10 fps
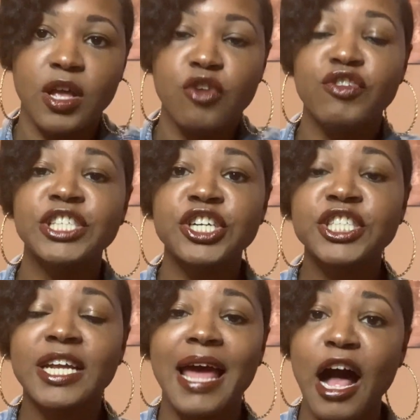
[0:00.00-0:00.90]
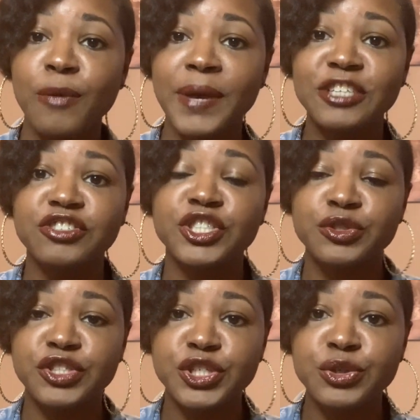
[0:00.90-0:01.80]
Research can help
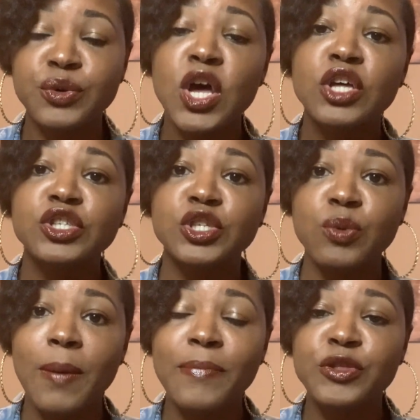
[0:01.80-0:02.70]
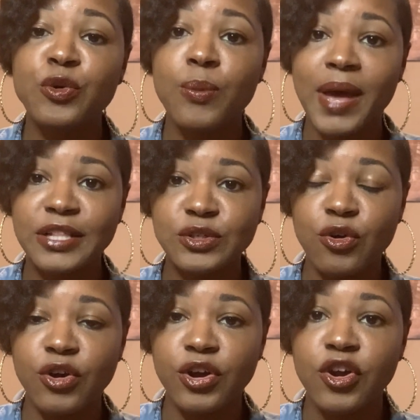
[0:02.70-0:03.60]
introduce you to a new
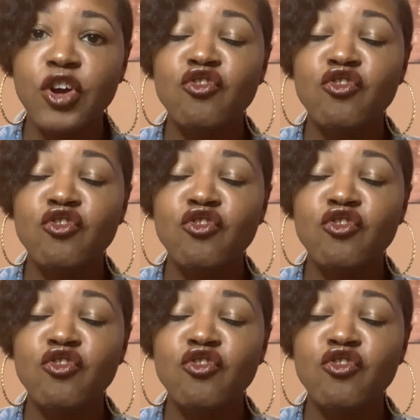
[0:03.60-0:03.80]
mentor.